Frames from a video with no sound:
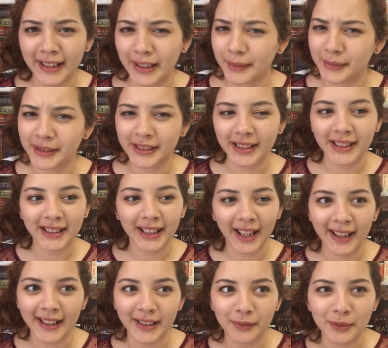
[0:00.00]
He was like,
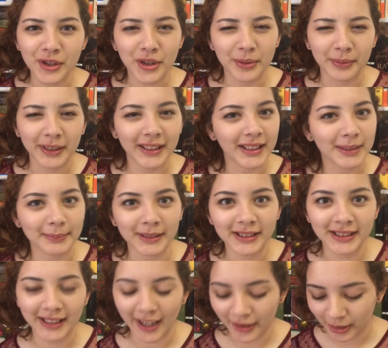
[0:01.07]
hey, we should read this book
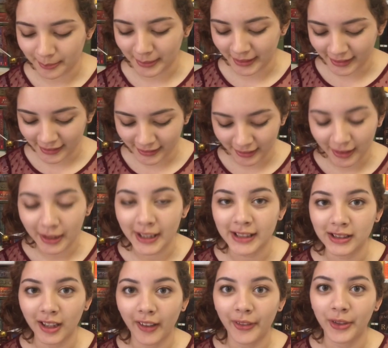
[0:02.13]
together because he
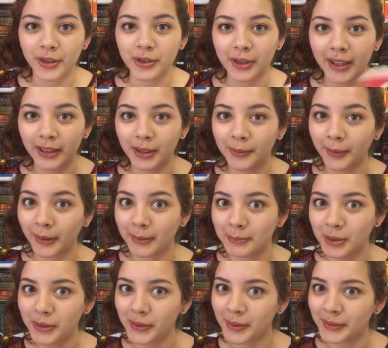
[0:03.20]
saw that the trailer for the
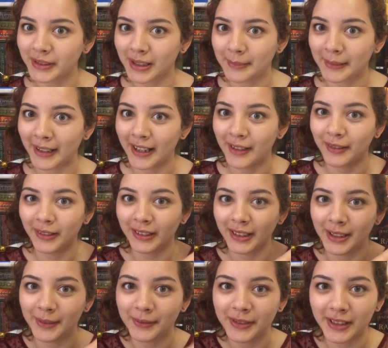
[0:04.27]
movie was coming out,
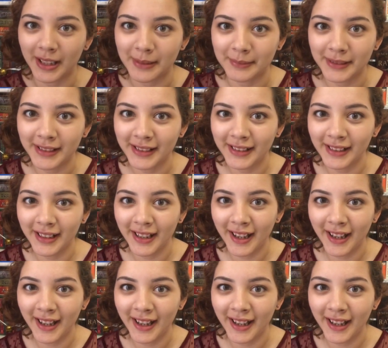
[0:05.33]
Love, Simon.